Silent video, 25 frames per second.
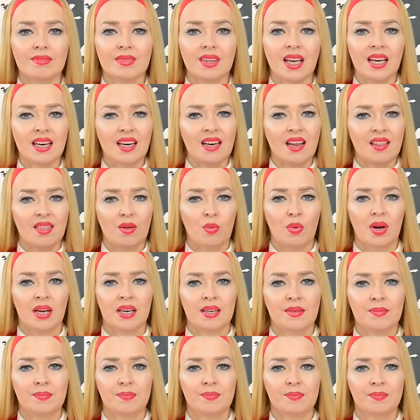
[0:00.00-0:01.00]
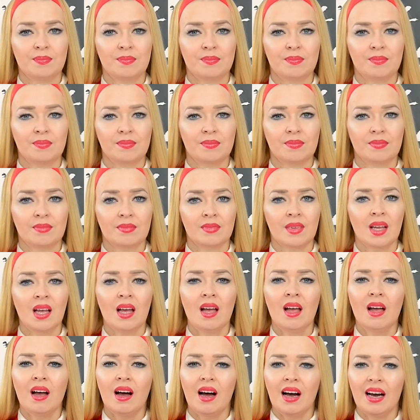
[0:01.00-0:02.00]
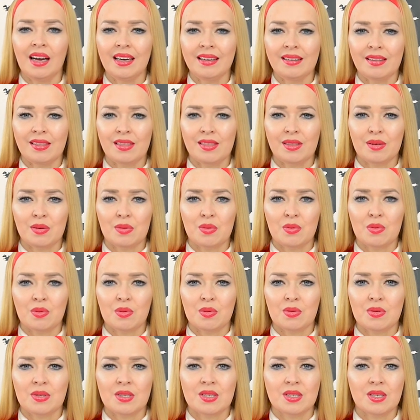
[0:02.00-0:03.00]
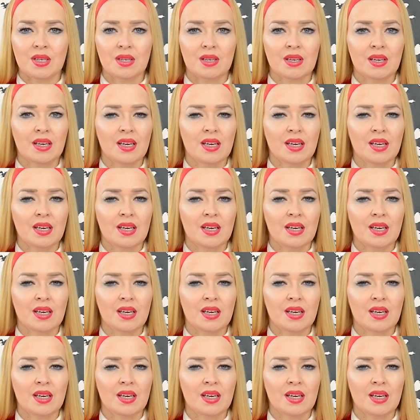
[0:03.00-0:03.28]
Another one. I thought